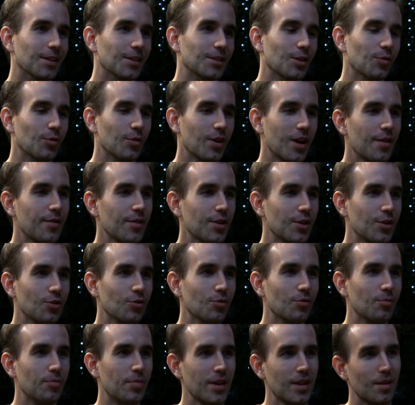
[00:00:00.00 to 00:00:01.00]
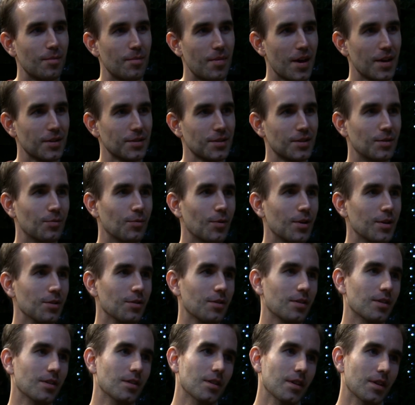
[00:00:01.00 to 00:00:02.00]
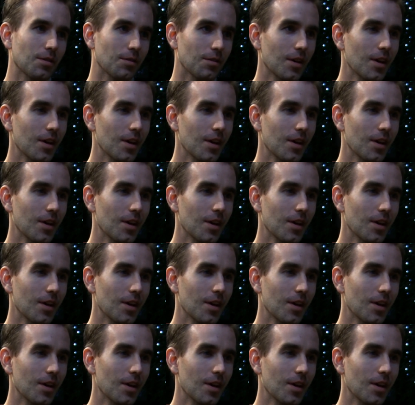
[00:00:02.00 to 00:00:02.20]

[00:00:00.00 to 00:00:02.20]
So whatever you do, be the best in what you can do.